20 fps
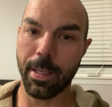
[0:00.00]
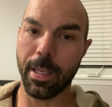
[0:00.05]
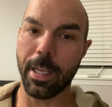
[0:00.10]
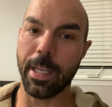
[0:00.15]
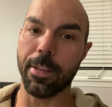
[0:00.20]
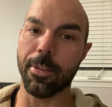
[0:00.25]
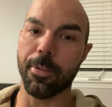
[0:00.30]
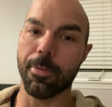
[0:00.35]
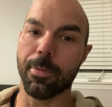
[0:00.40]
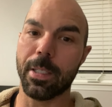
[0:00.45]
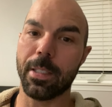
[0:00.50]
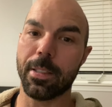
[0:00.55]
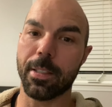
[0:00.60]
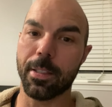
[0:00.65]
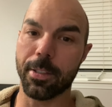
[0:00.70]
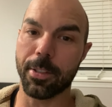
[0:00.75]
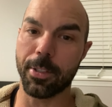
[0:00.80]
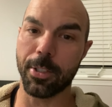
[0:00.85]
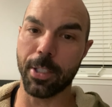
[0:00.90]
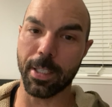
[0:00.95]
and the
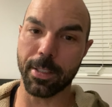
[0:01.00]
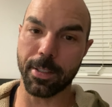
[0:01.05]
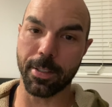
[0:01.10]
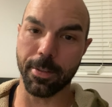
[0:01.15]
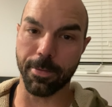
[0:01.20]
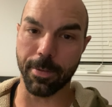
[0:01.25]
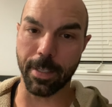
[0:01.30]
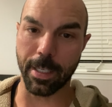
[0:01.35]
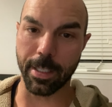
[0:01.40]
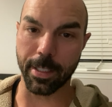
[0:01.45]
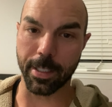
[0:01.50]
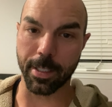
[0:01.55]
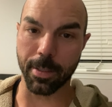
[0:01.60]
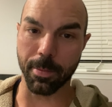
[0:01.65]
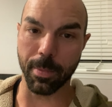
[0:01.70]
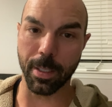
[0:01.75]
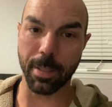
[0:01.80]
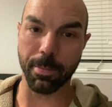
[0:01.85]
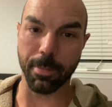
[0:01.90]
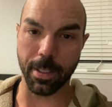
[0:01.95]
reasons justify the
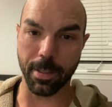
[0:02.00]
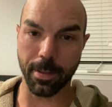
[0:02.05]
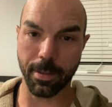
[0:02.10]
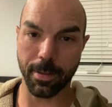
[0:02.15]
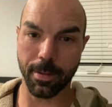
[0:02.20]
commitment.